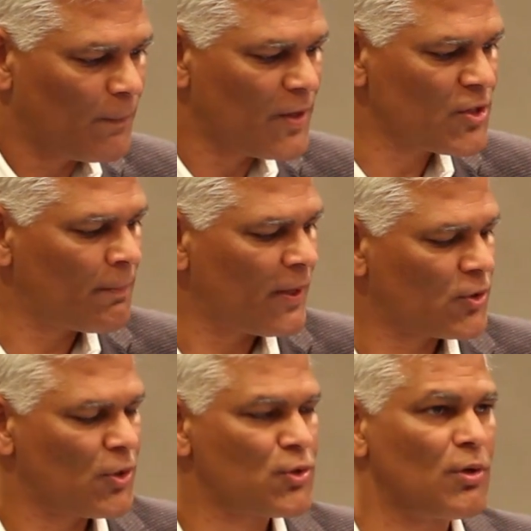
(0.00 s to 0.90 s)
These are
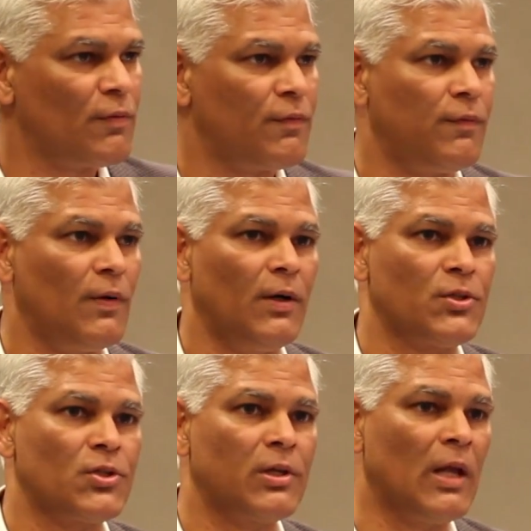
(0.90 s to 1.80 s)
pictures of
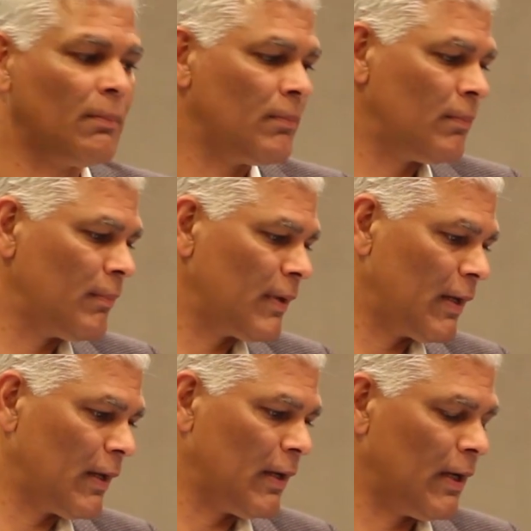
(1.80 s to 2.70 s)
a slum.
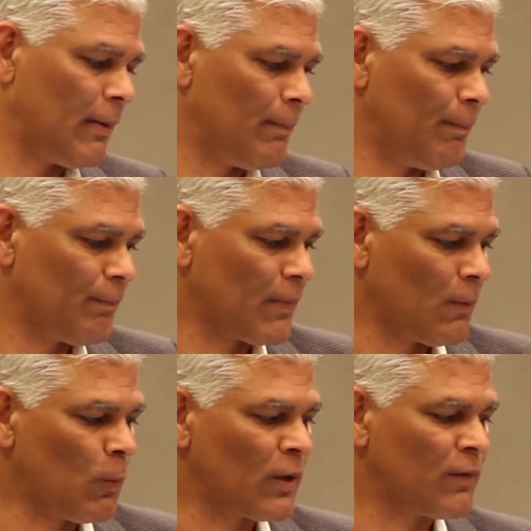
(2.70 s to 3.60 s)

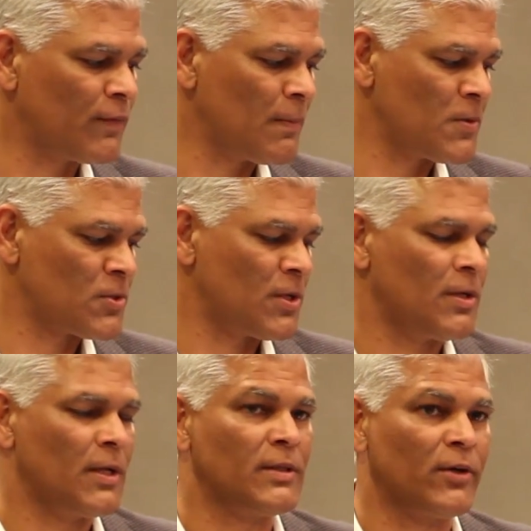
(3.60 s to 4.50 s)
One of them is
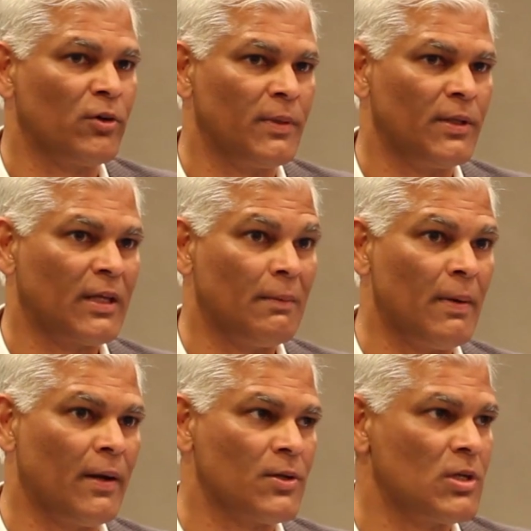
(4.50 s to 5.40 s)
in Nairobi, the
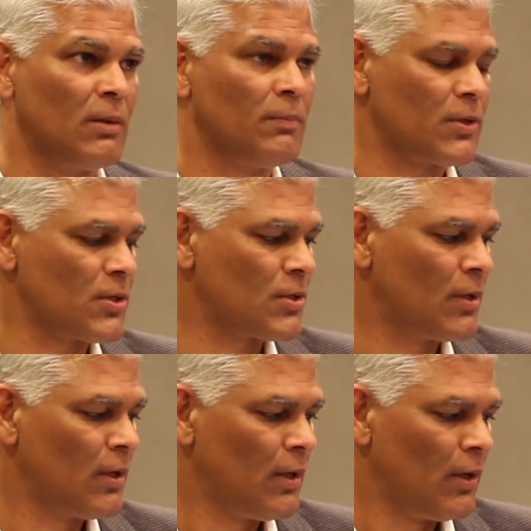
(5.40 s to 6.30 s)
Kibera slum, which is
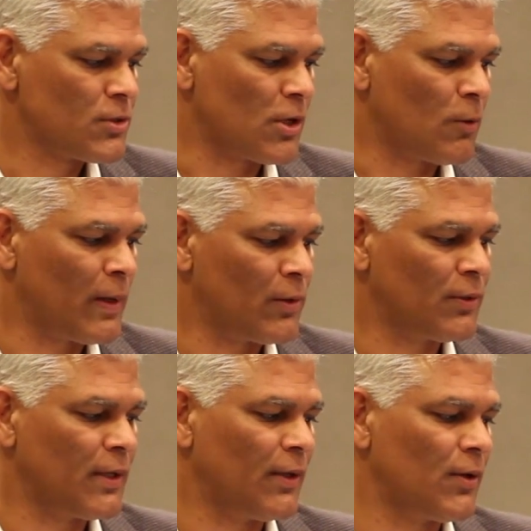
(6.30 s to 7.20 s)
sort of well
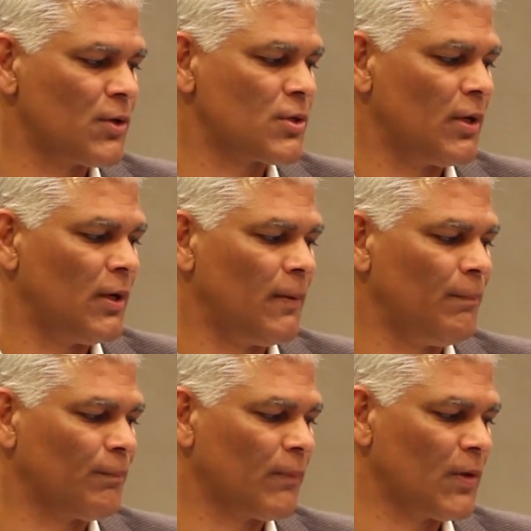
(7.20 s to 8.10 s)
known. The other is a
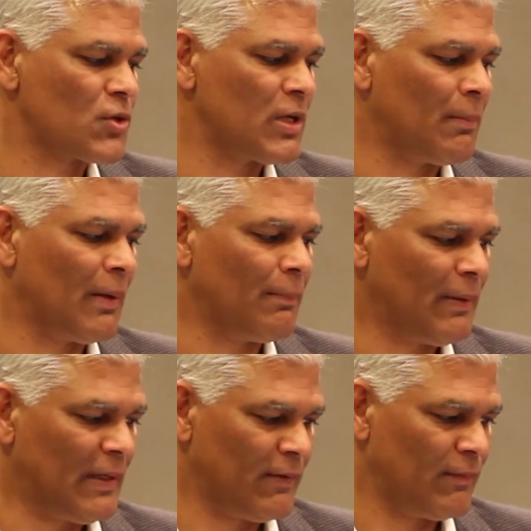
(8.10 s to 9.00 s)
slum, I
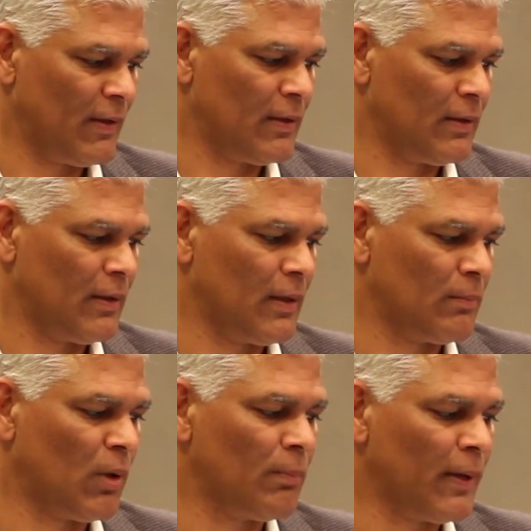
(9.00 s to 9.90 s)
believe,
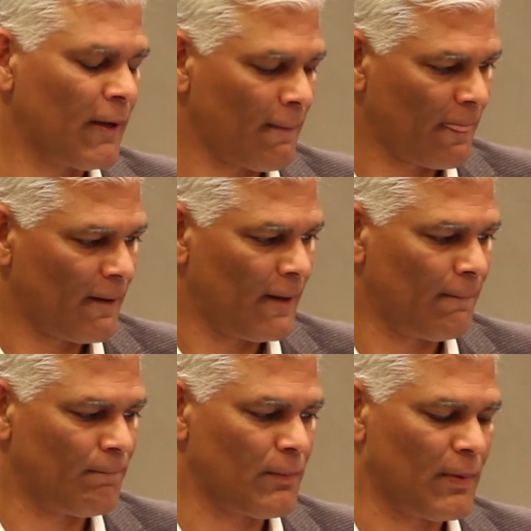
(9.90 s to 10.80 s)
in Bombay,
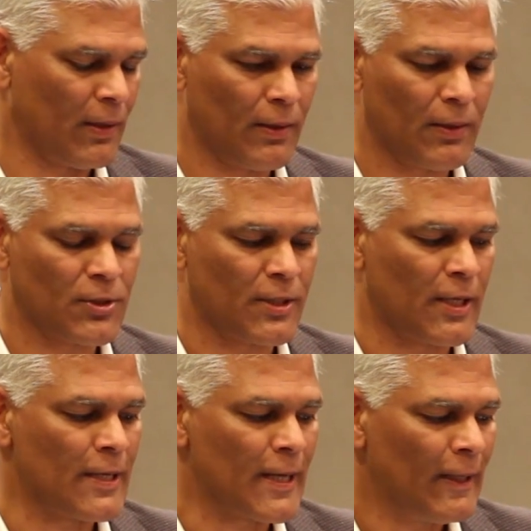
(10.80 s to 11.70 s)
big
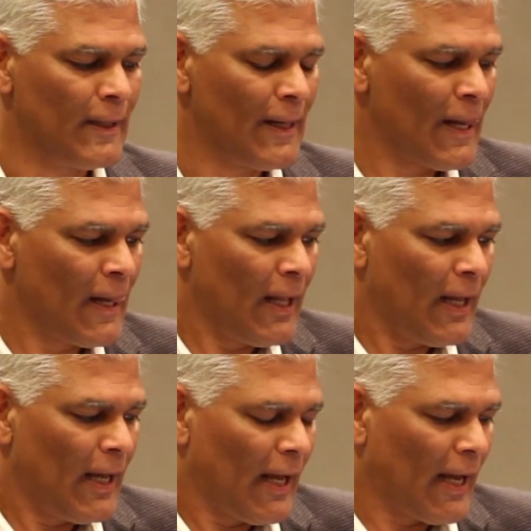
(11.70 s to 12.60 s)
city in India.
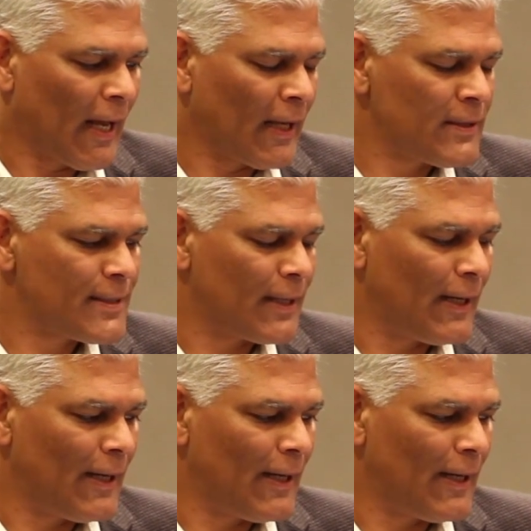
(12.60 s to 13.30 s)
And